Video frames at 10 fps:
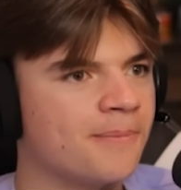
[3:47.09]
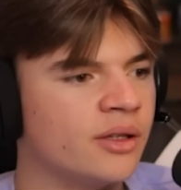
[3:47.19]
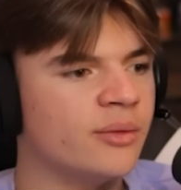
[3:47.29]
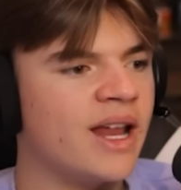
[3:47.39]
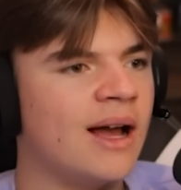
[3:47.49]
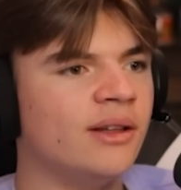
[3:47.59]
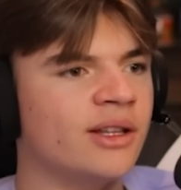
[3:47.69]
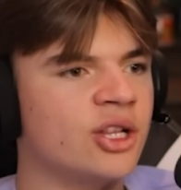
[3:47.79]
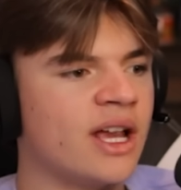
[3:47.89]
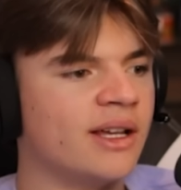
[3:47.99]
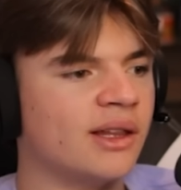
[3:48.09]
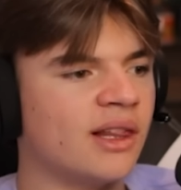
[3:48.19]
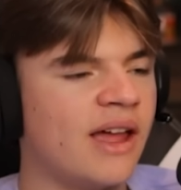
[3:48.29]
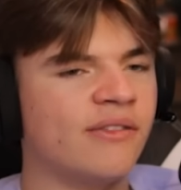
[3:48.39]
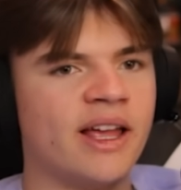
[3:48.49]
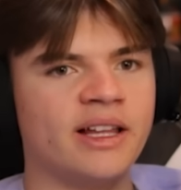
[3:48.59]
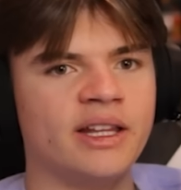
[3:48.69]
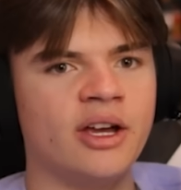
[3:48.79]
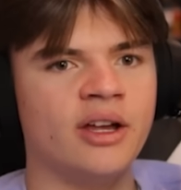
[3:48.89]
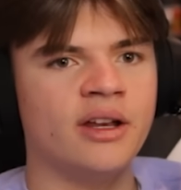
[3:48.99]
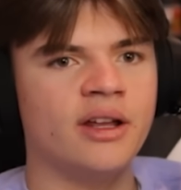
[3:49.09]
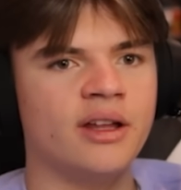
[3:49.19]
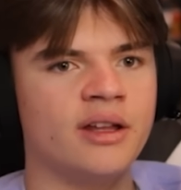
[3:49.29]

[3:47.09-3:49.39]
So now let's check its life likelihood.